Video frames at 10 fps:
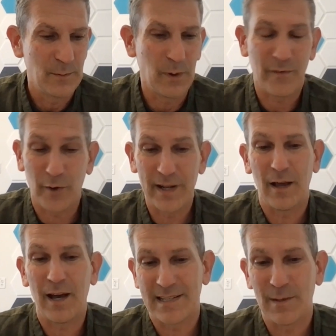what we've already
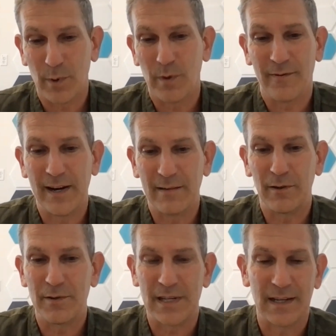lost and what we're afraid
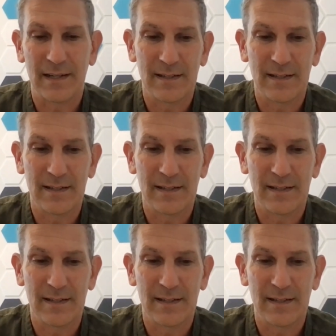of losing.